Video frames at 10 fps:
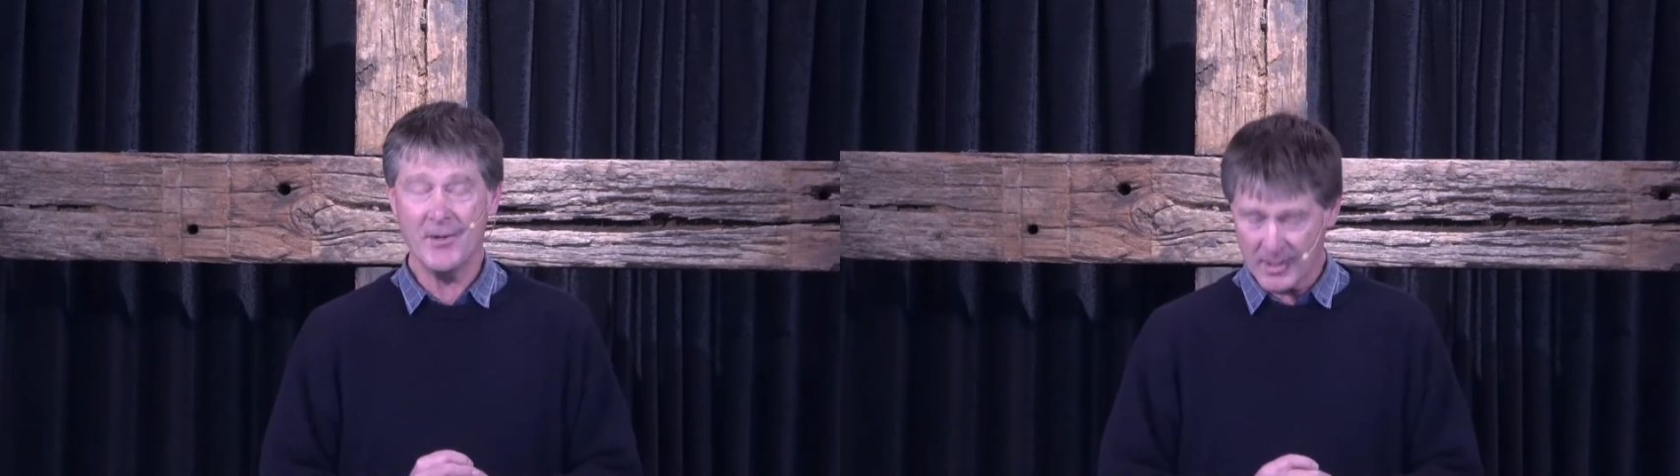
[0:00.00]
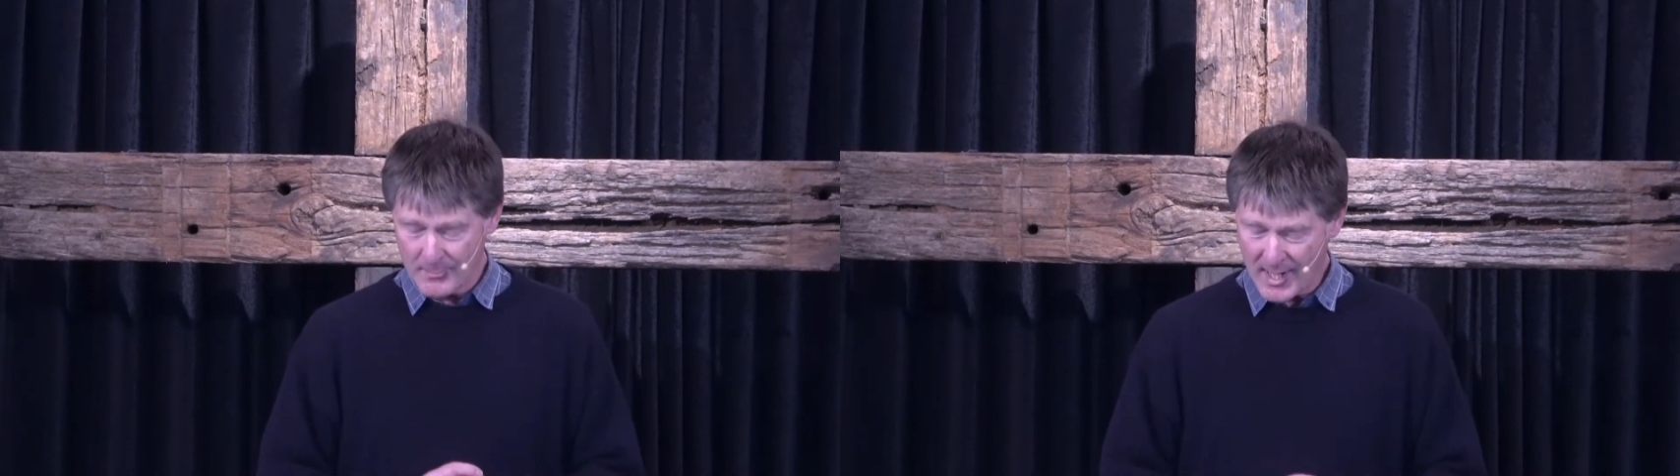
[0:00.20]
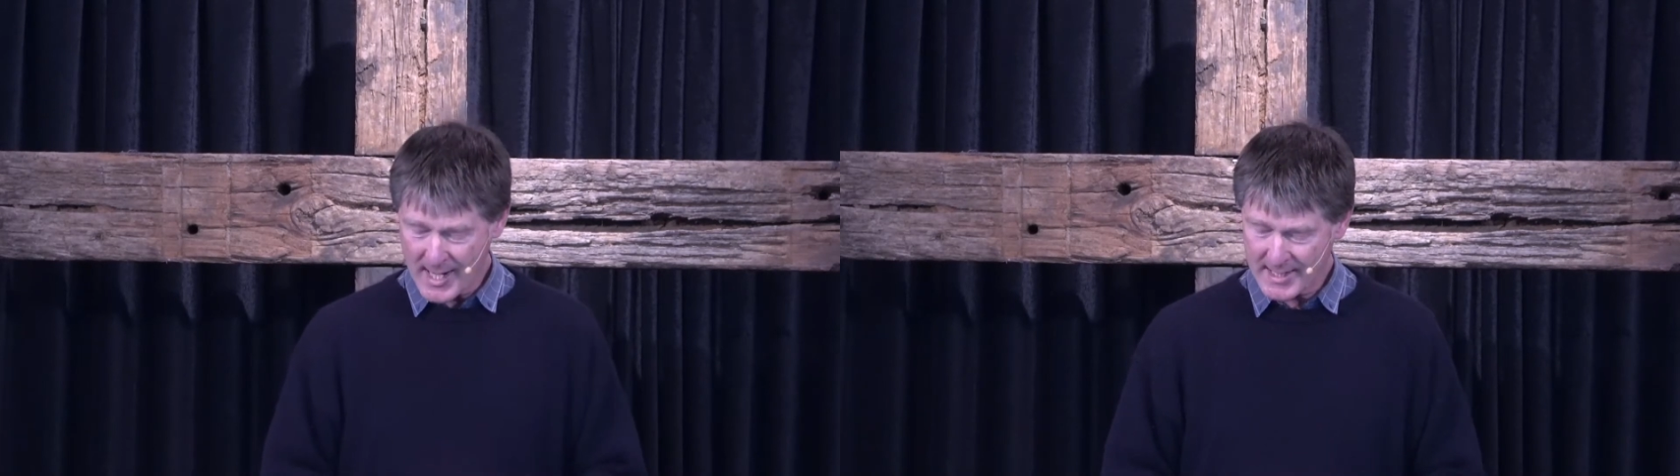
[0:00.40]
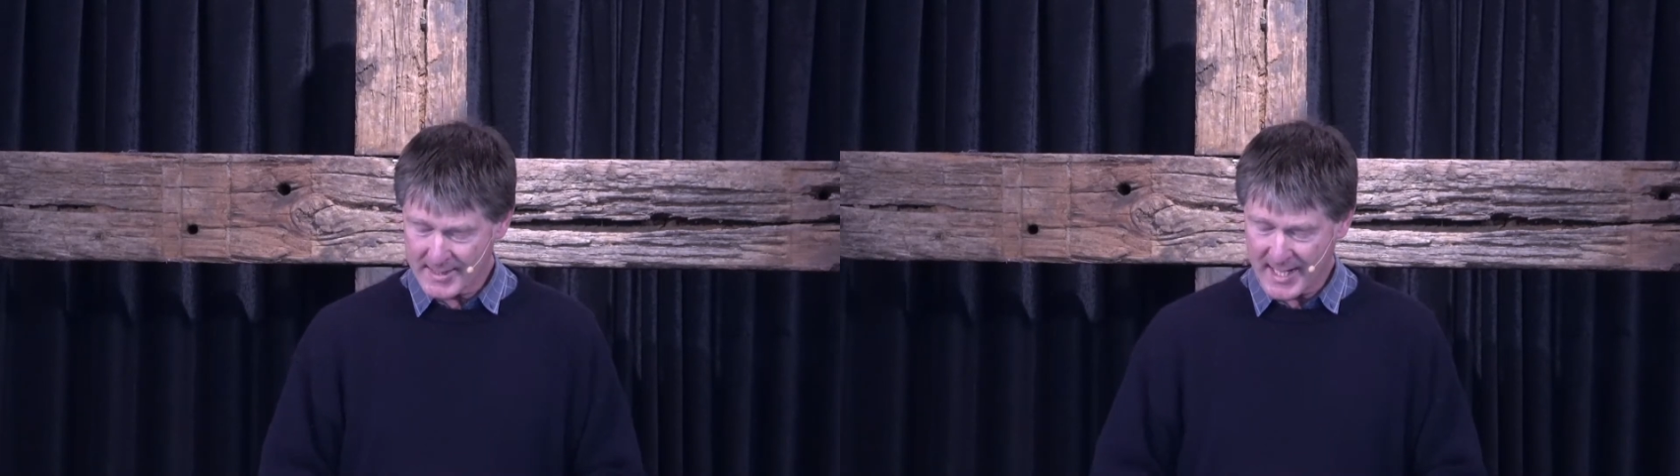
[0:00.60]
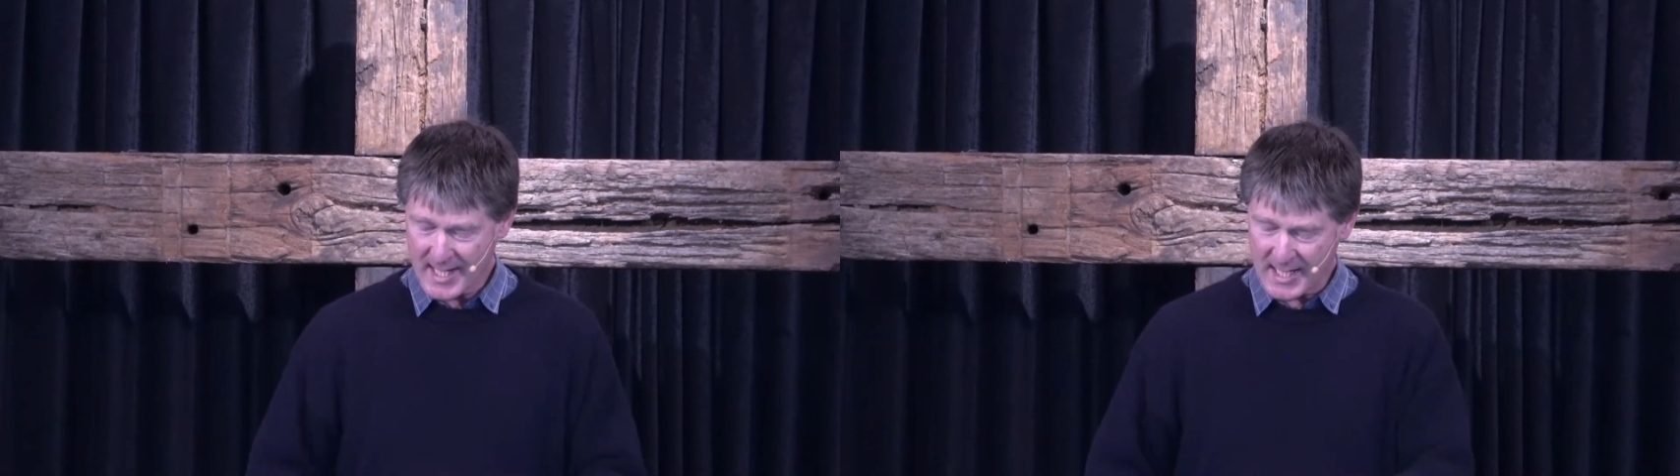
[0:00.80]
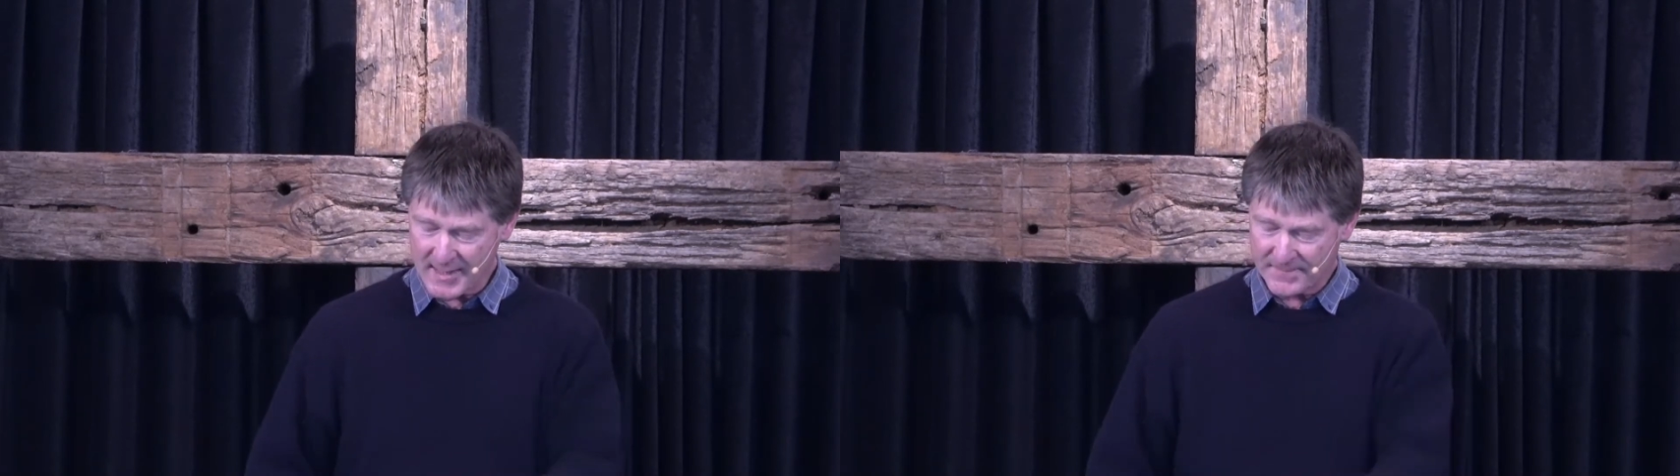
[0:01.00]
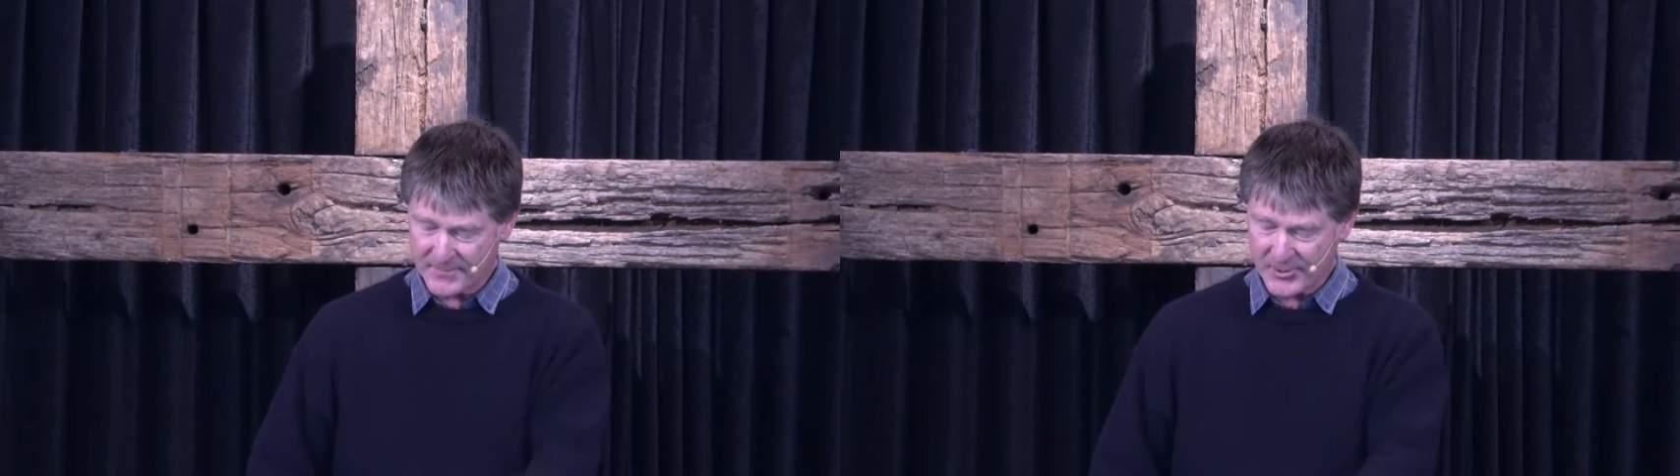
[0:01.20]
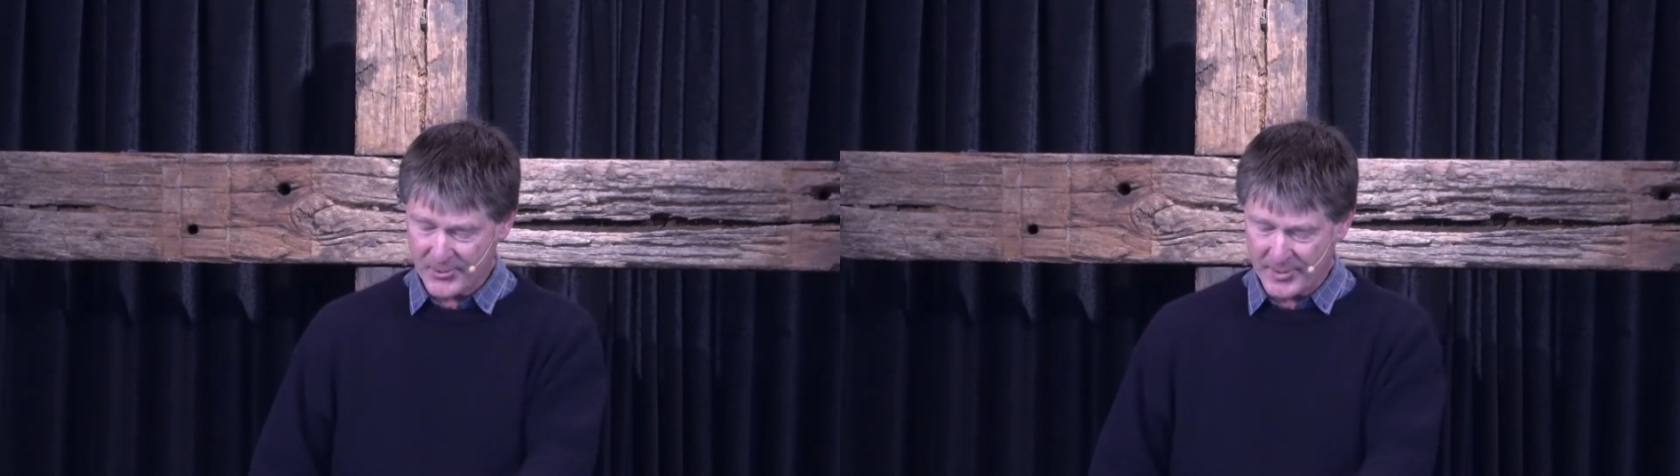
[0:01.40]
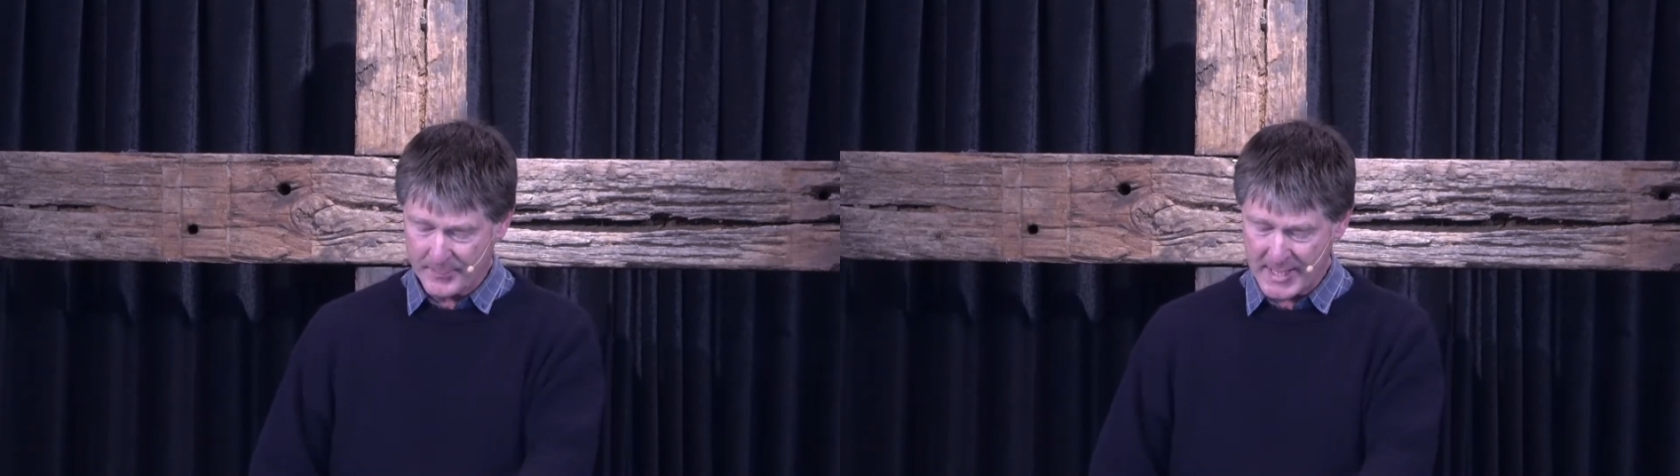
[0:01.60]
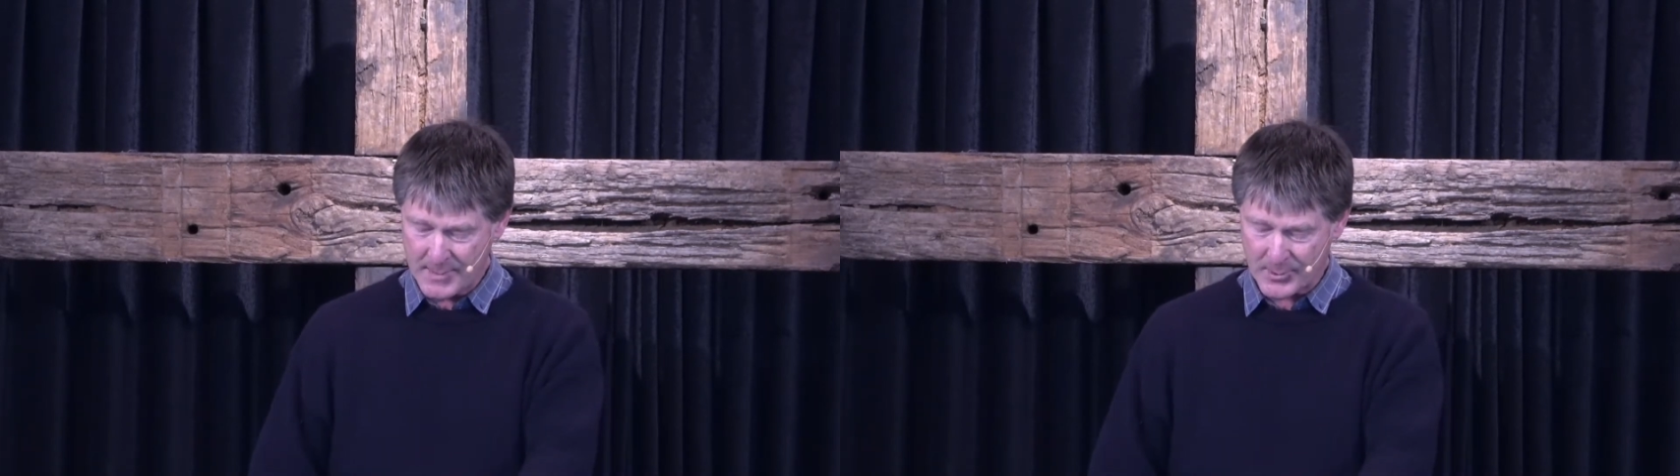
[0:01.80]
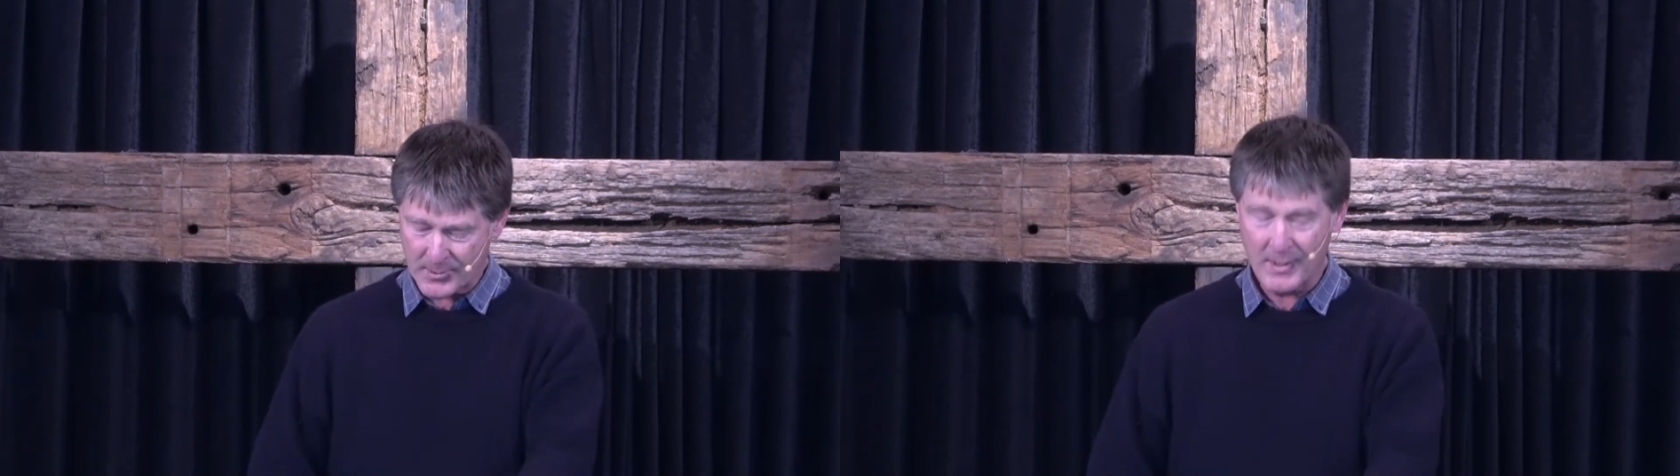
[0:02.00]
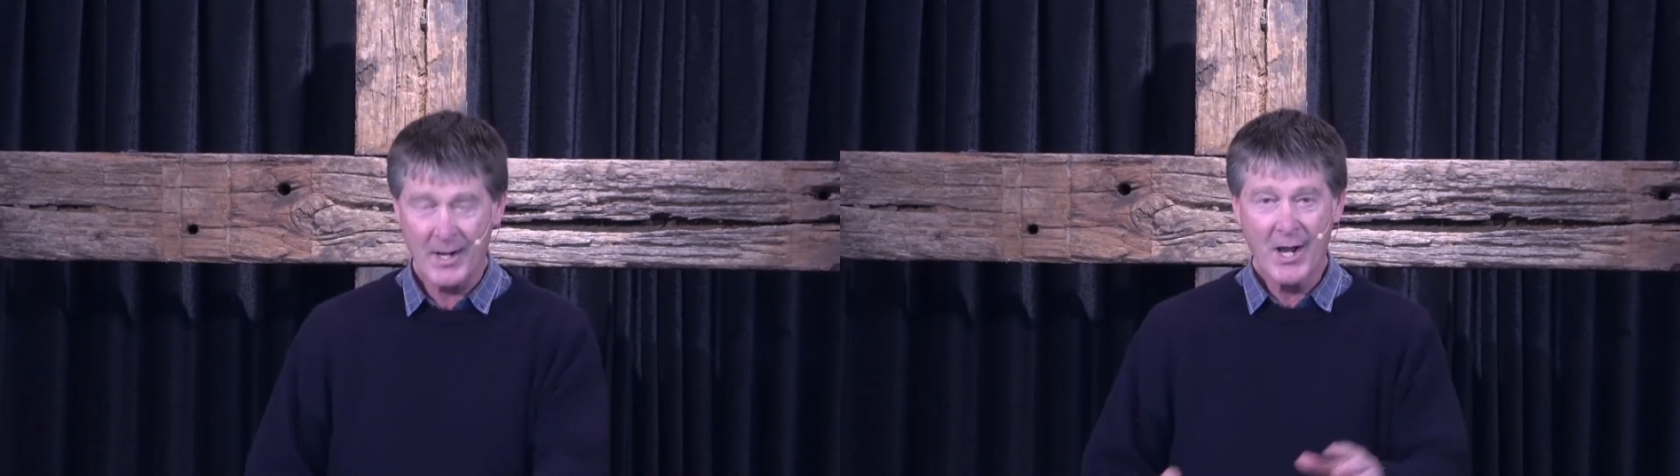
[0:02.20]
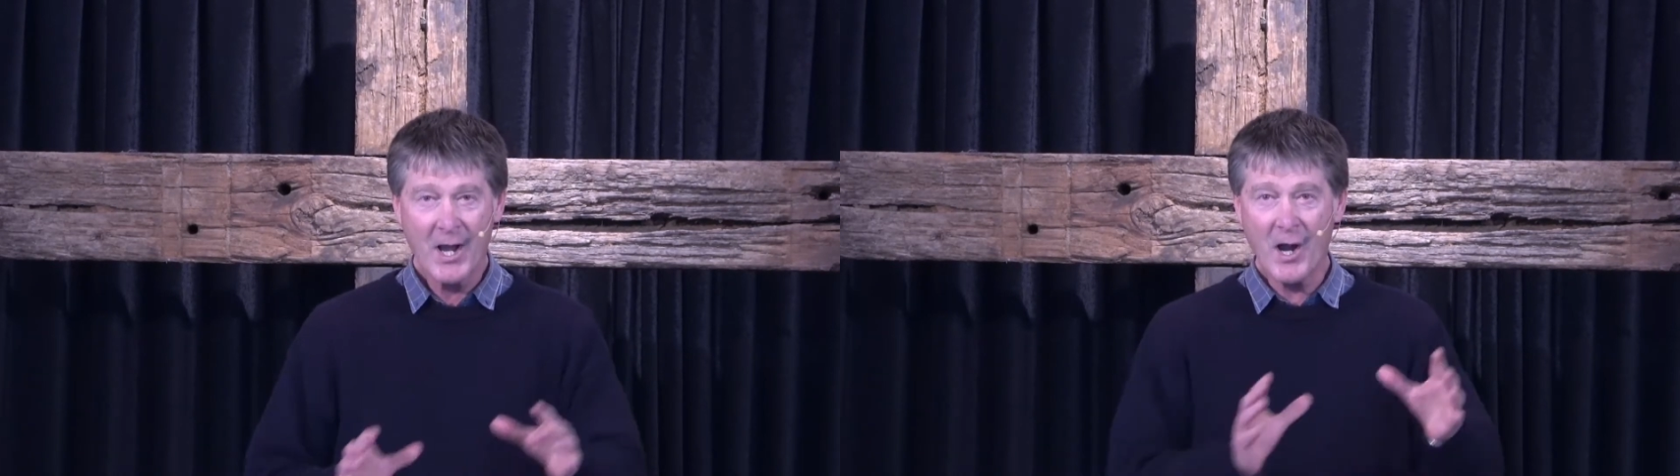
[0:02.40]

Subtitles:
Jeremiah gave to the people